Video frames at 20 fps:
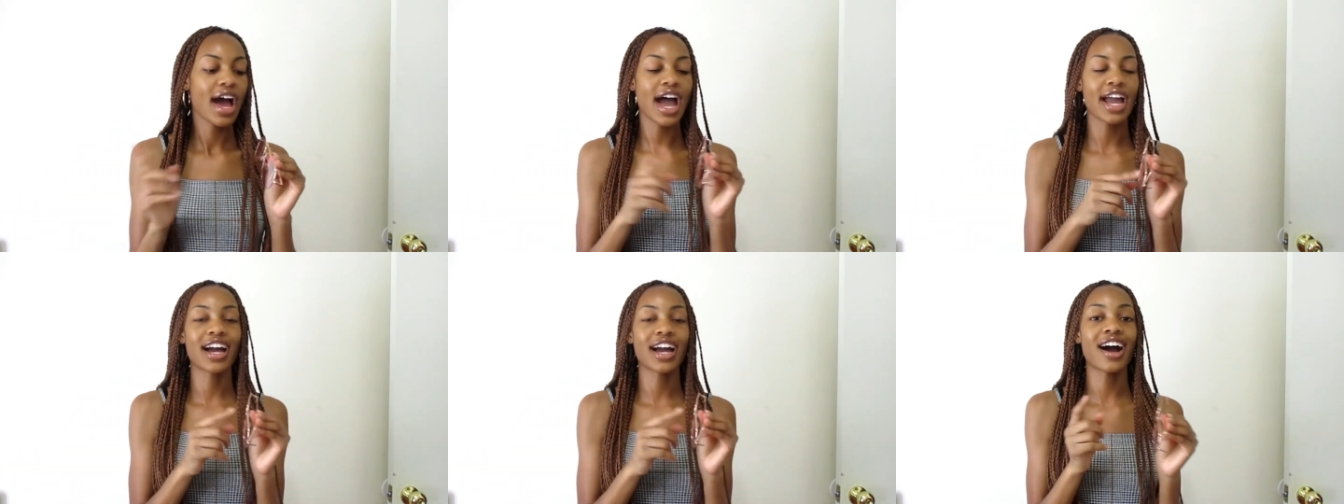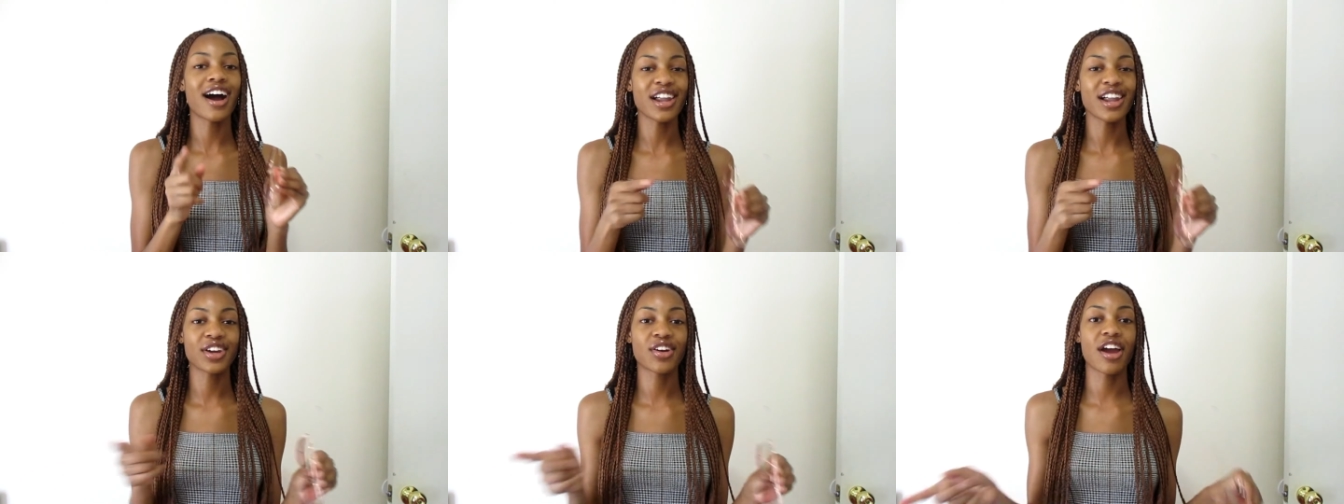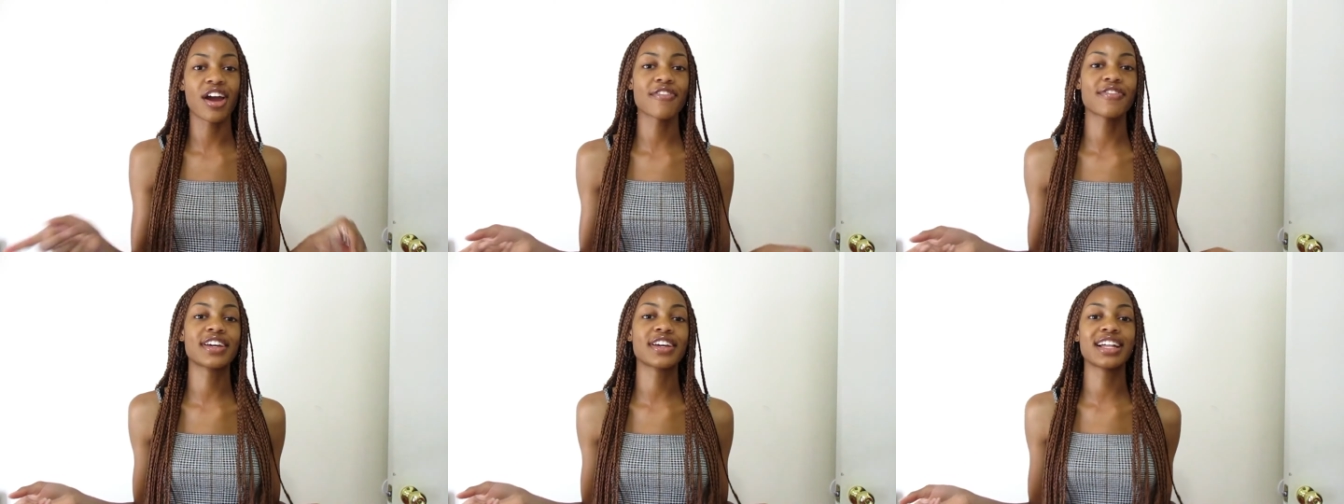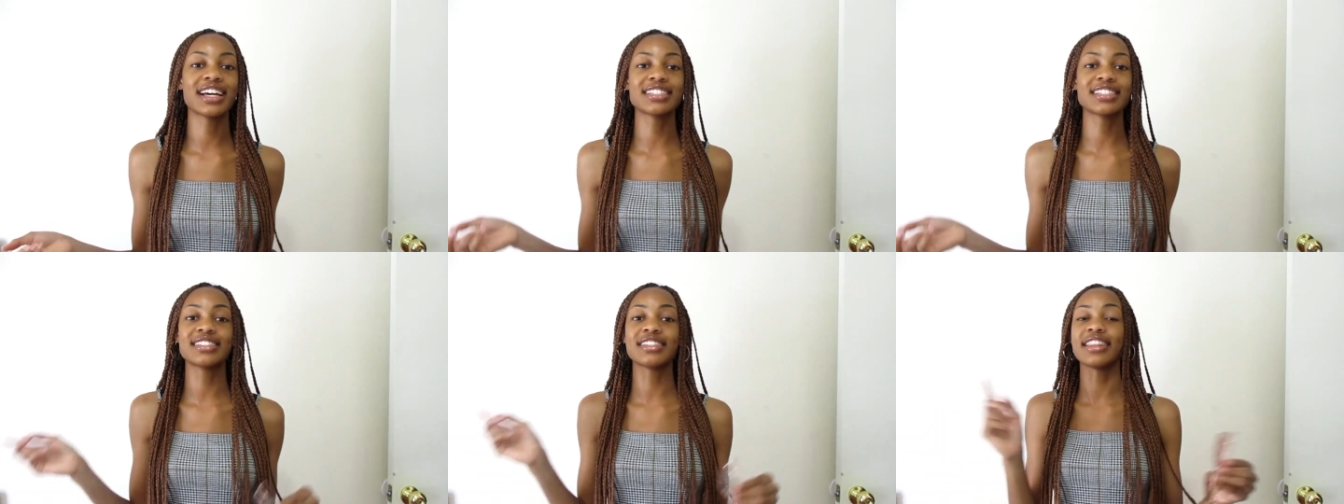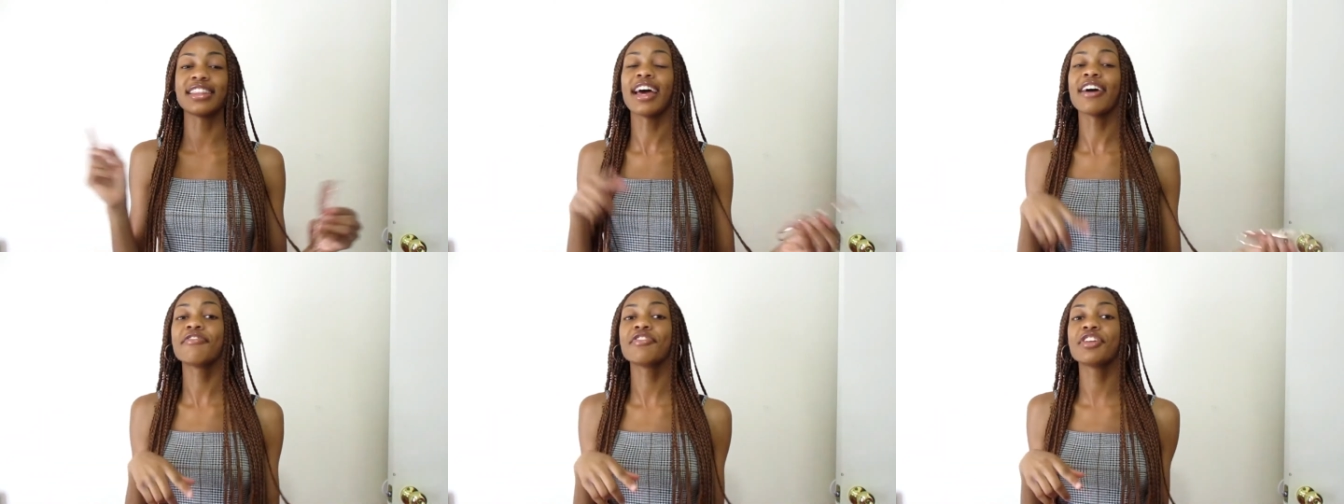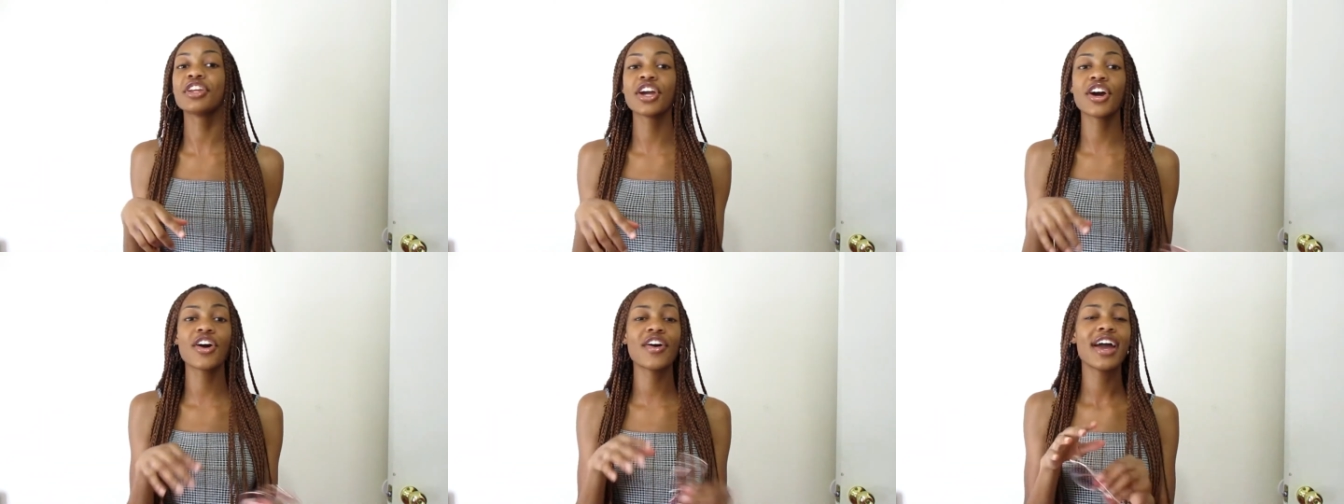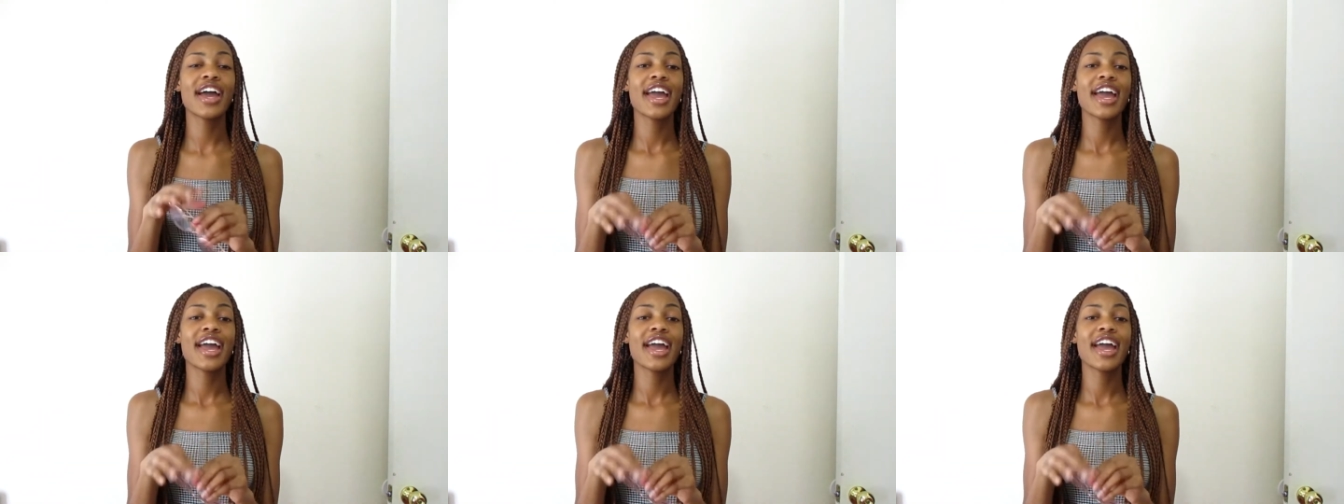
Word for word: I got holographic glasses in that video,